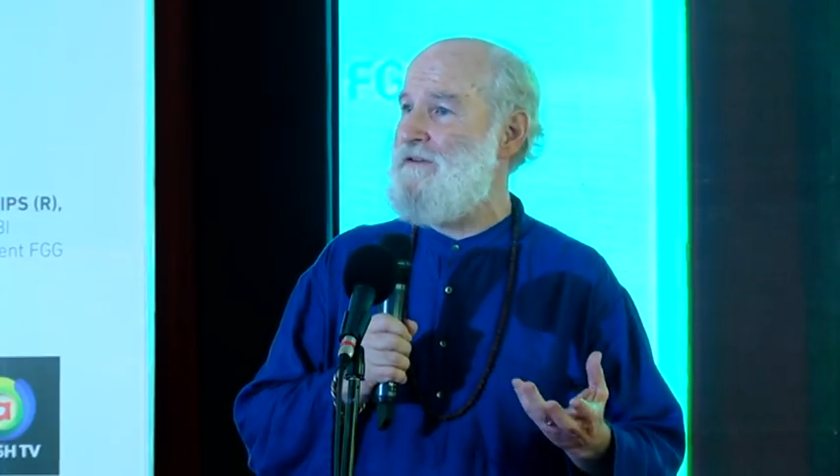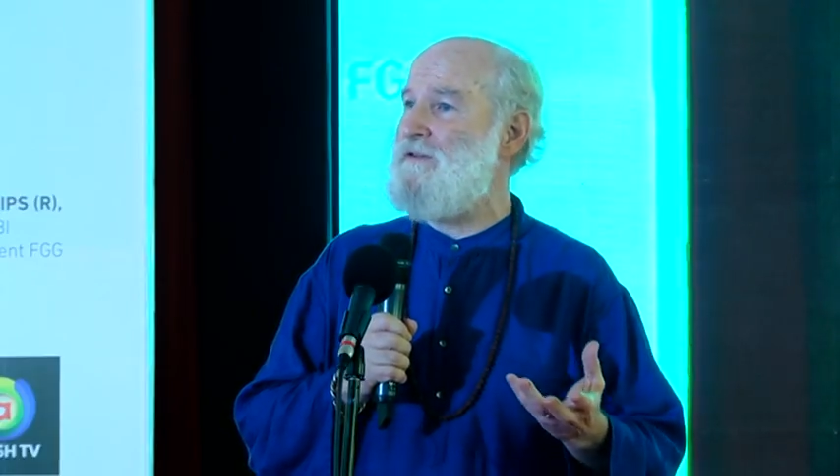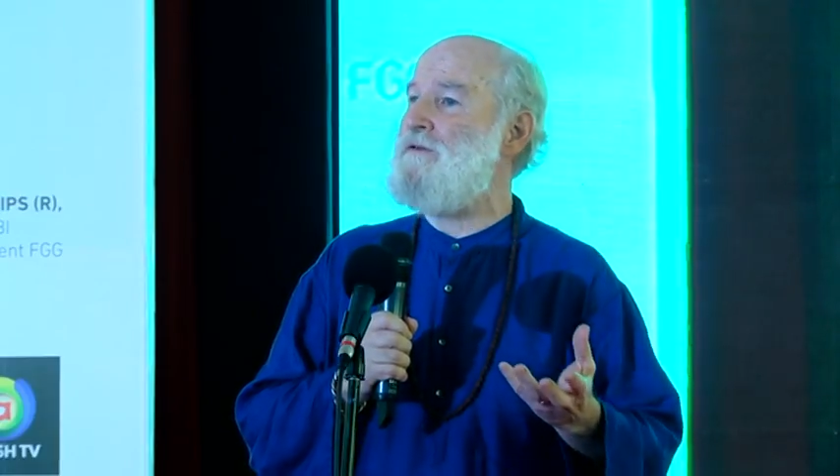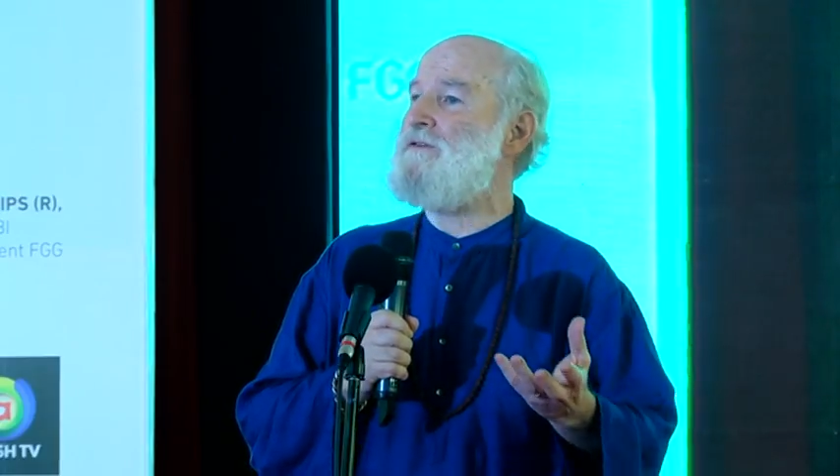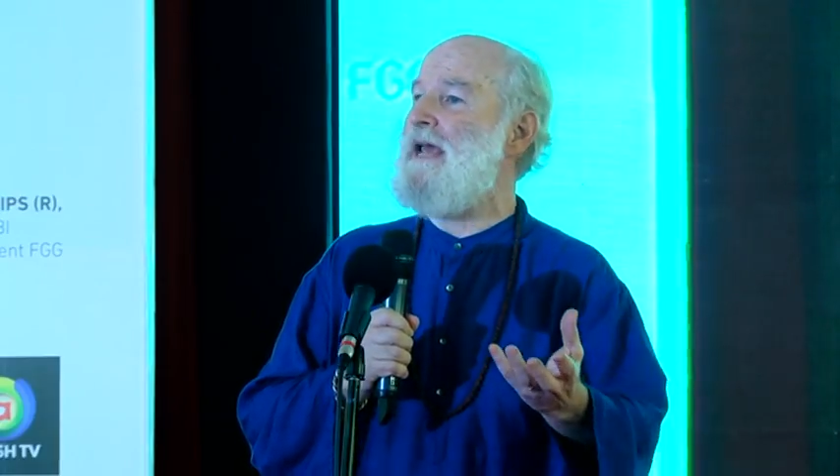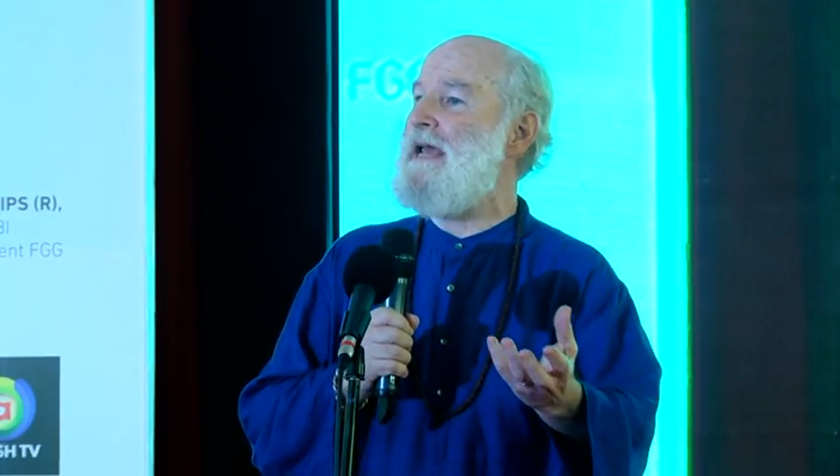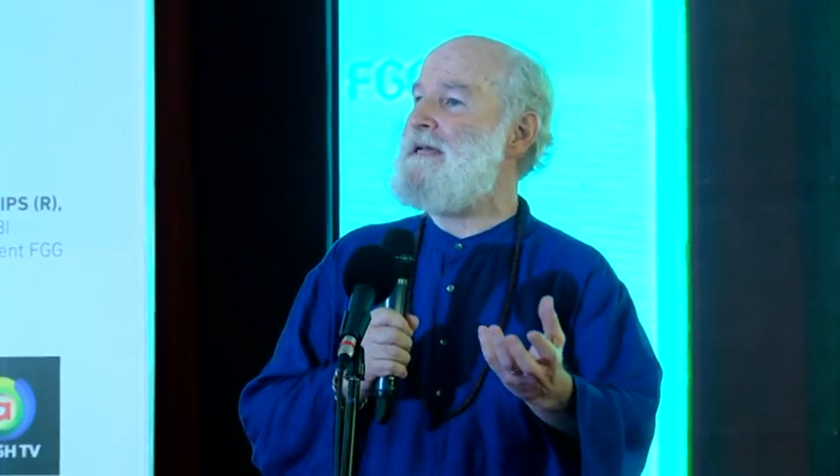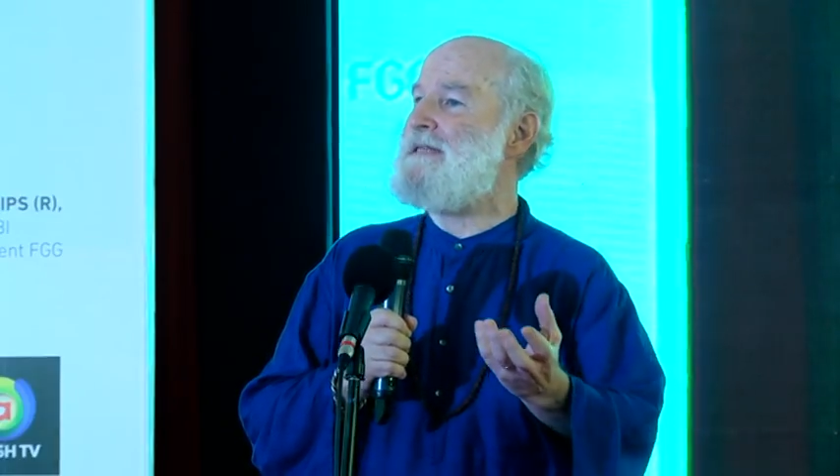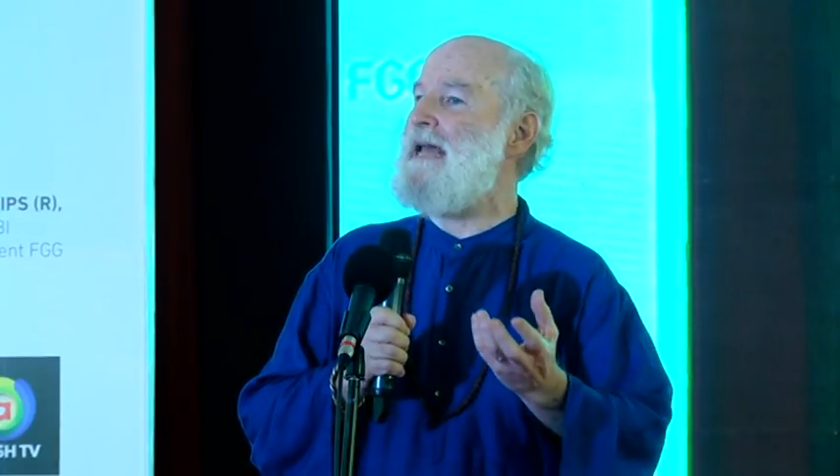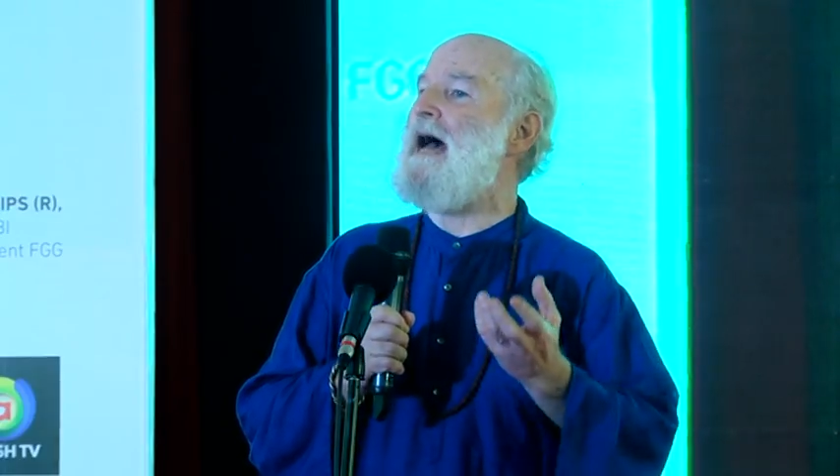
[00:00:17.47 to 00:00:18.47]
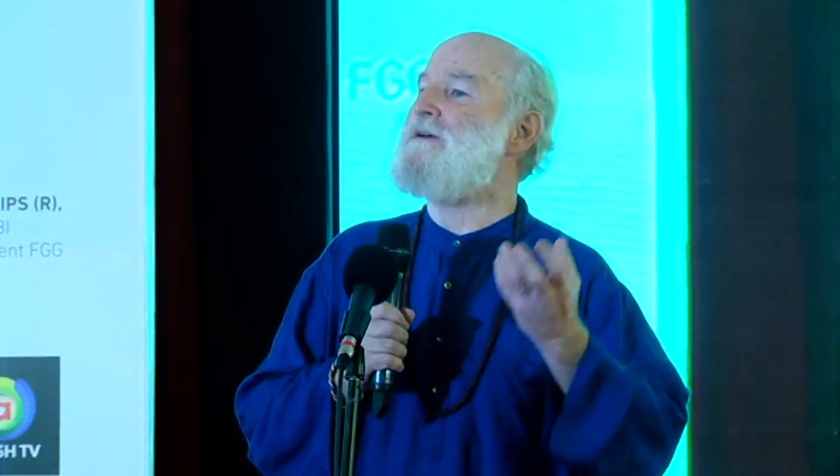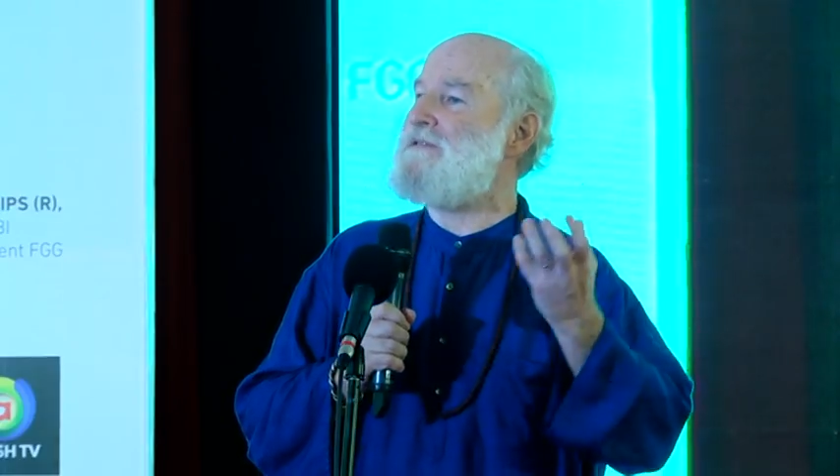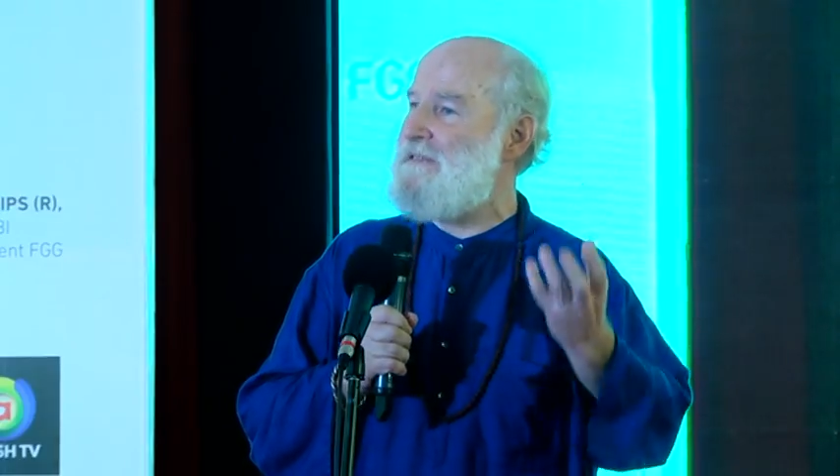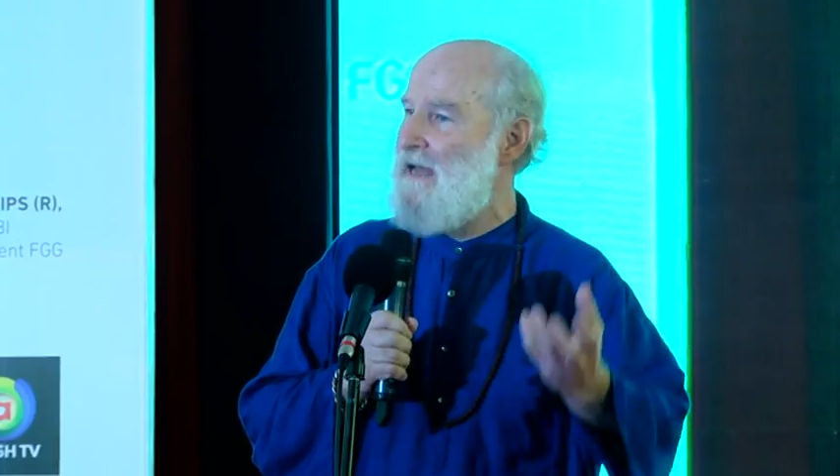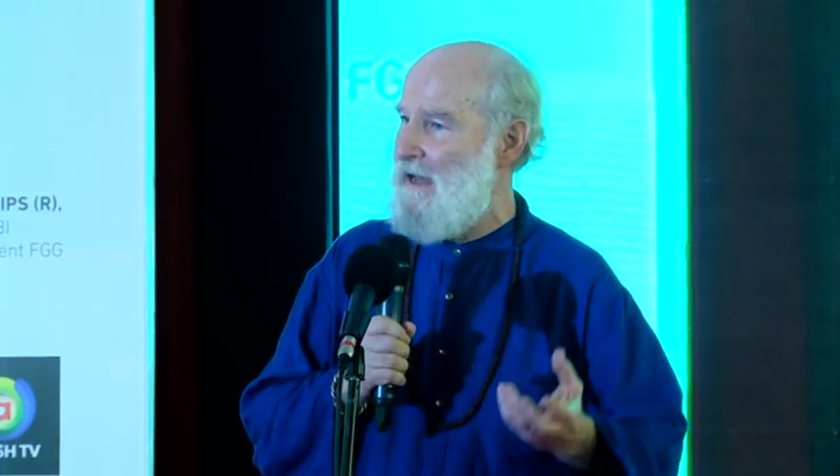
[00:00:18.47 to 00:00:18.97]
to take us
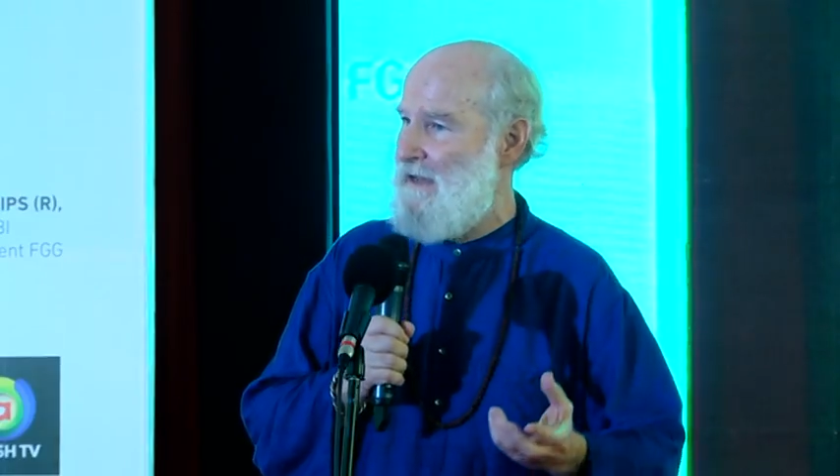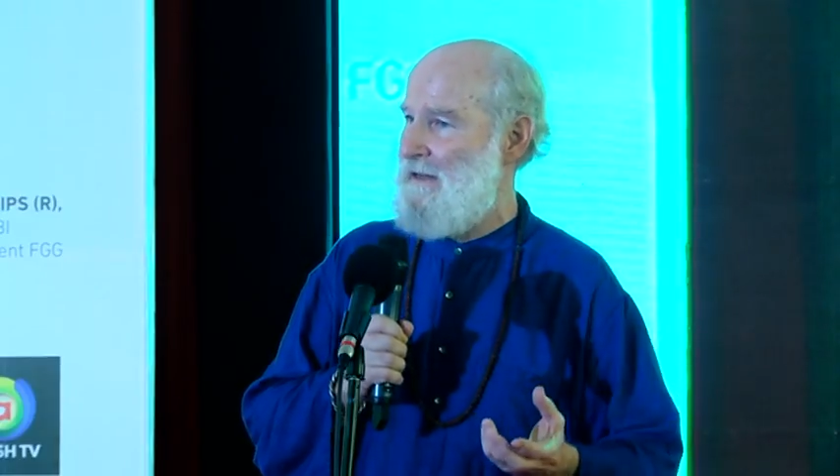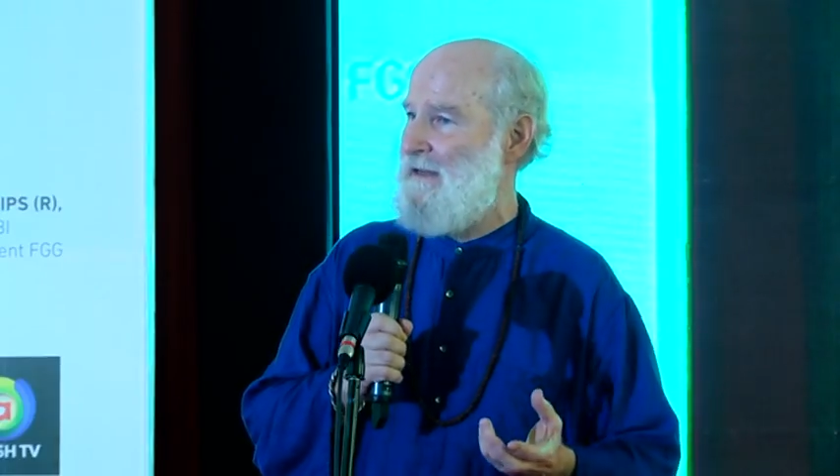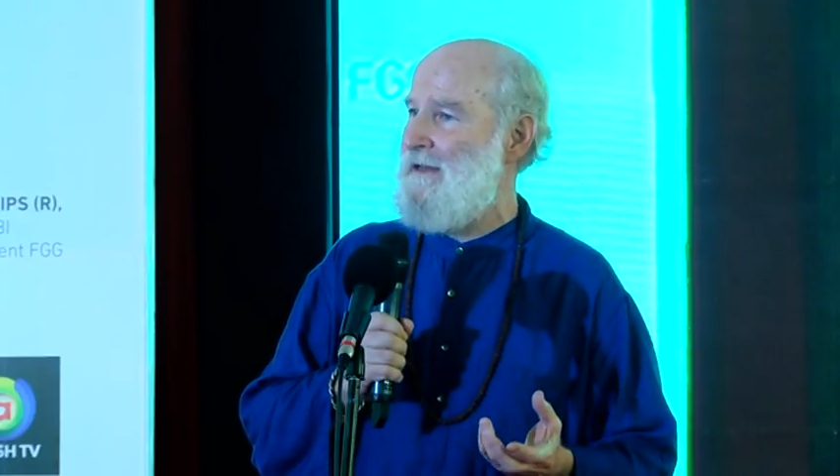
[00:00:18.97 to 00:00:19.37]
outside